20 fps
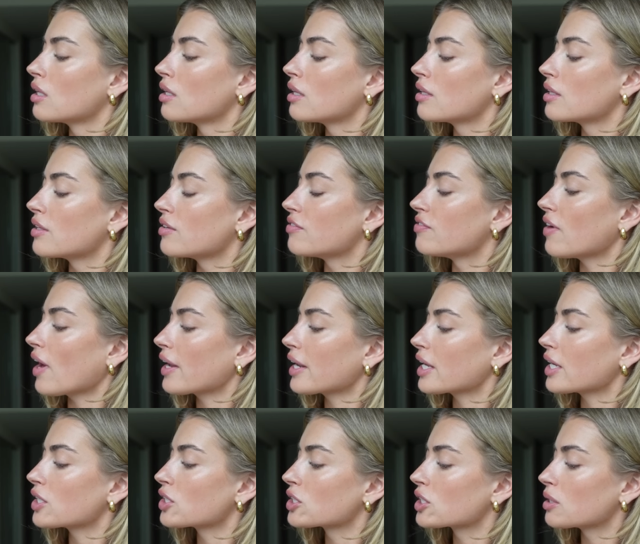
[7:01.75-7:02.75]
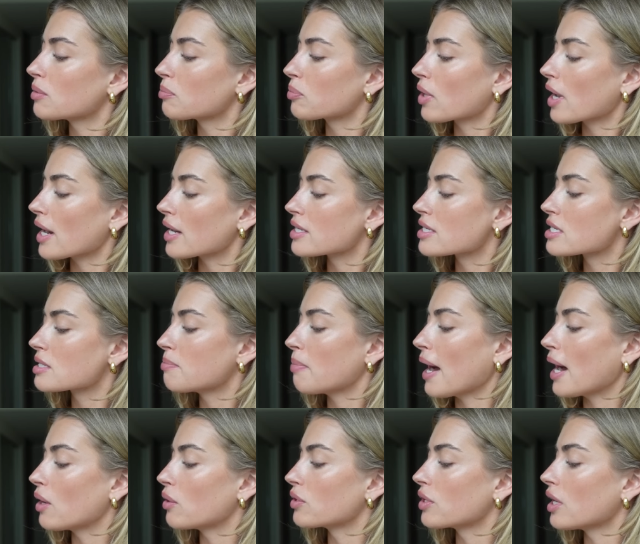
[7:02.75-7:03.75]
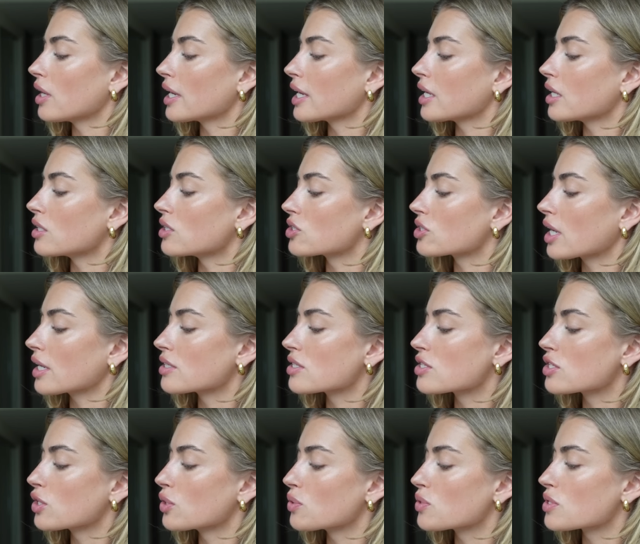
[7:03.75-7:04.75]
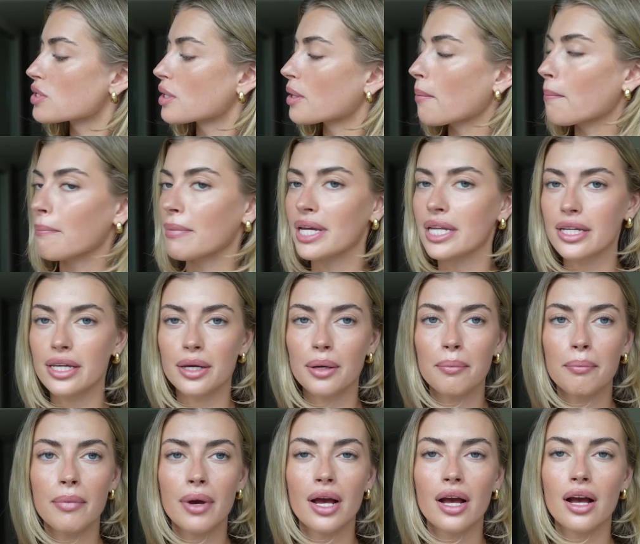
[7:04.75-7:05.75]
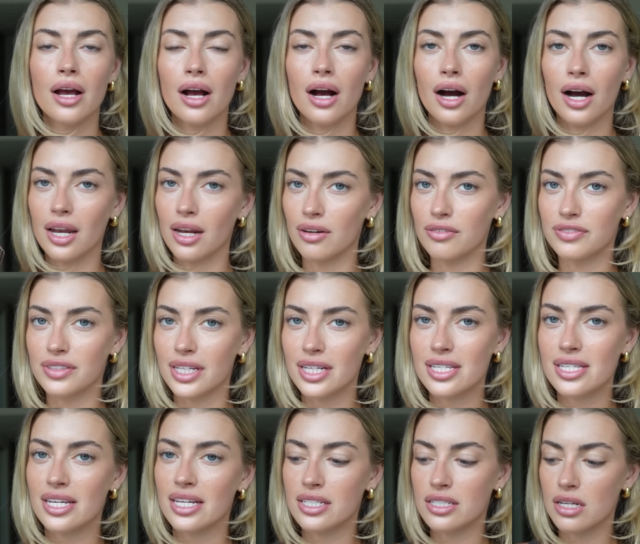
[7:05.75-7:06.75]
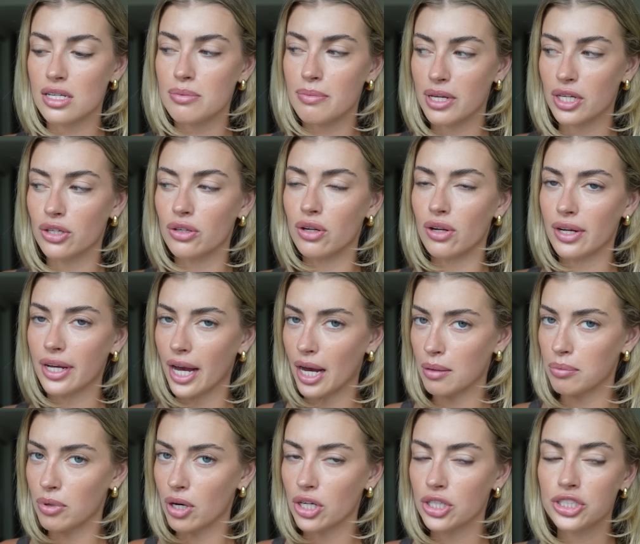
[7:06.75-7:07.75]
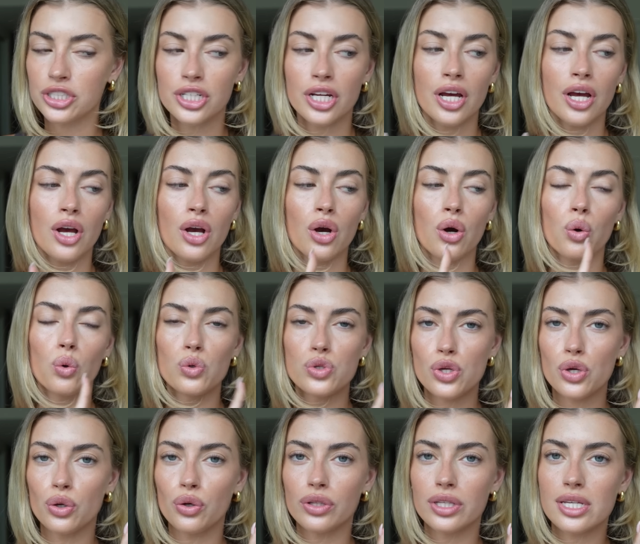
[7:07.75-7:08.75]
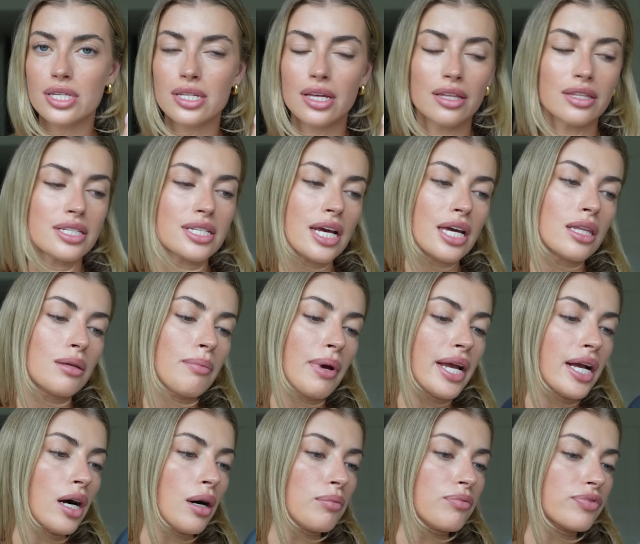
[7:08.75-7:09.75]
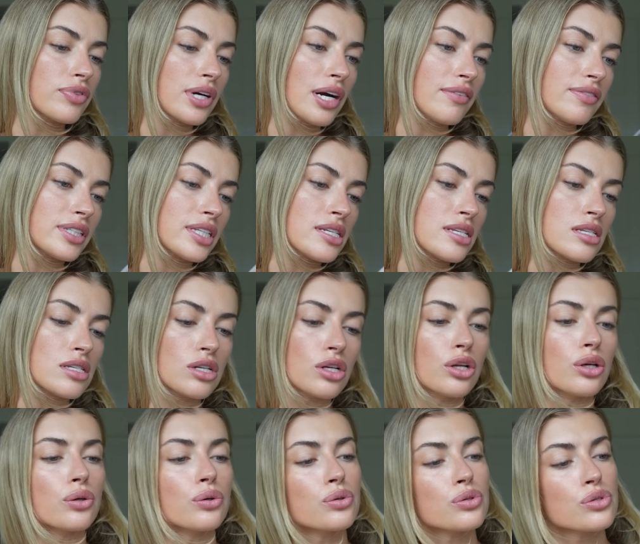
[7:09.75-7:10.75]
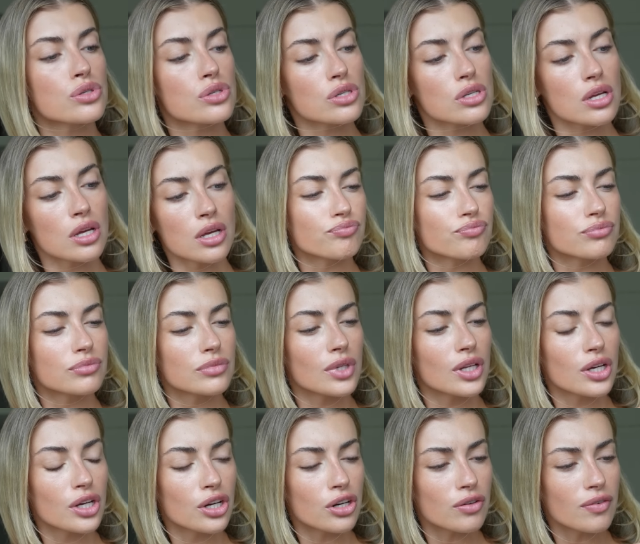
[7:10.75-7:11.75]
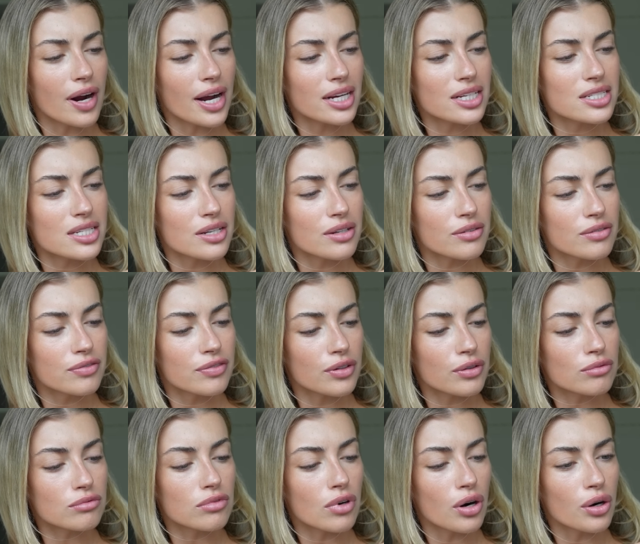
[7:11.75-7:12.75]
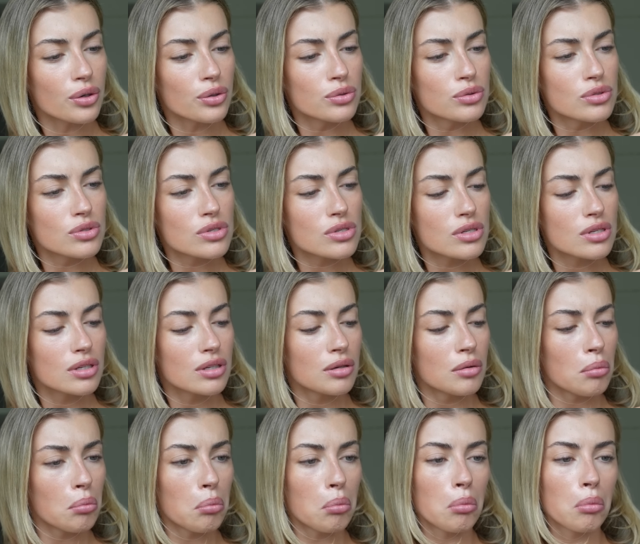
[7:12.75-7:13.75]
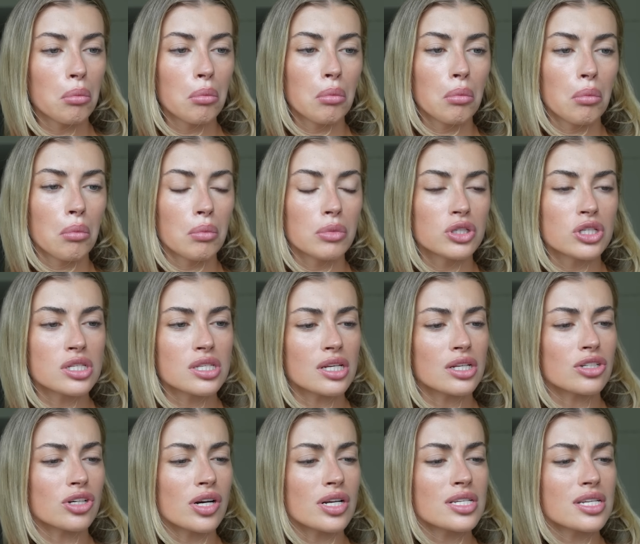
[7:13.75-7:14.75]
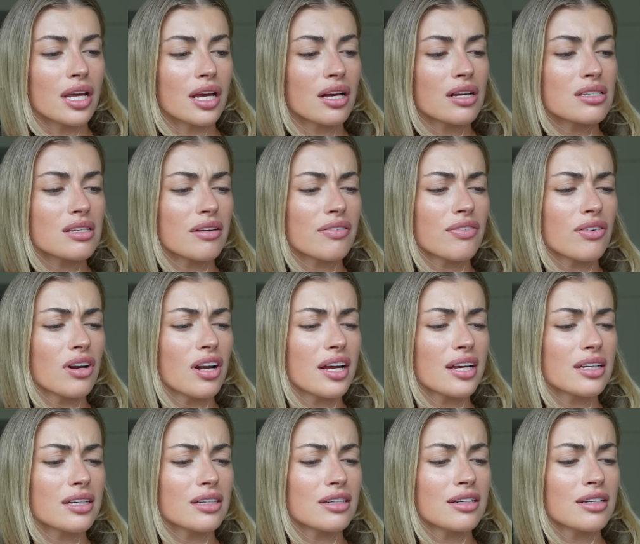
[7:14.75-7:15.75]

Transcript: the Vanish pressed powder in translucent medium. I love this, it does make you look airbrushed. Also got this the other day, the Makeup Forever. This is loose. Corrective Rose, which is interesting because I feel like